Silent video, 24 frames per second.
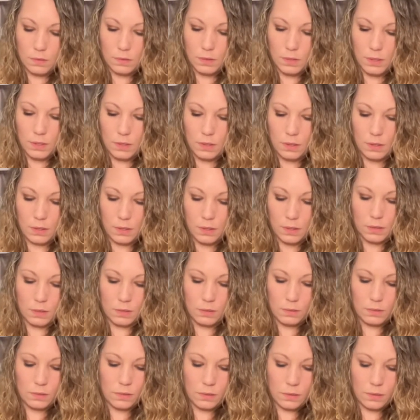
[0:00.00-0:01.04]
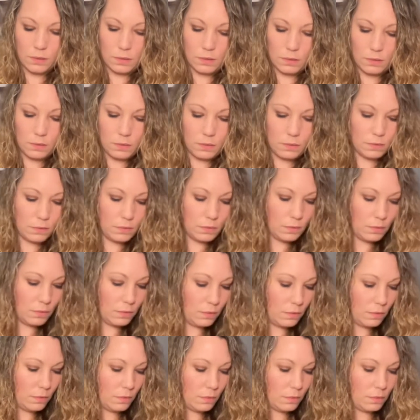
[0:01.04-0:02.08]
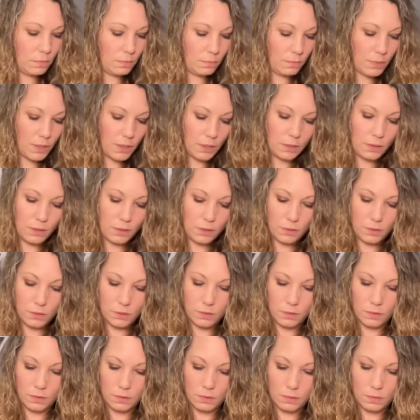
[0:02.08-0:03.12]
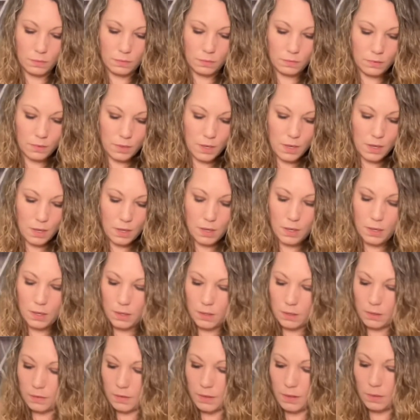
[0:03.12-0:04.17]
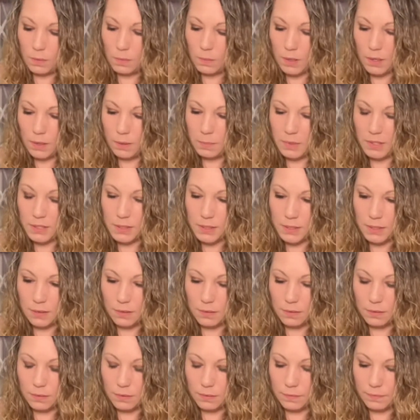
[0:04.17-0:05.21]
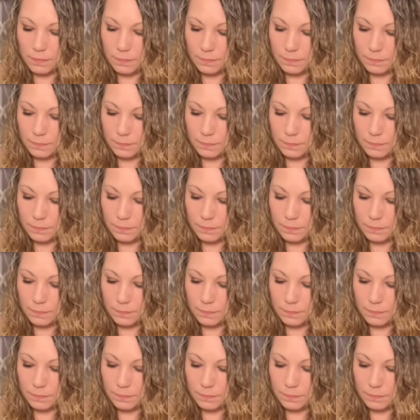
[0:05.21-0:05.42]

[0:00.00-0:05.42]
Anything else Pisces should know? They don't want to be single.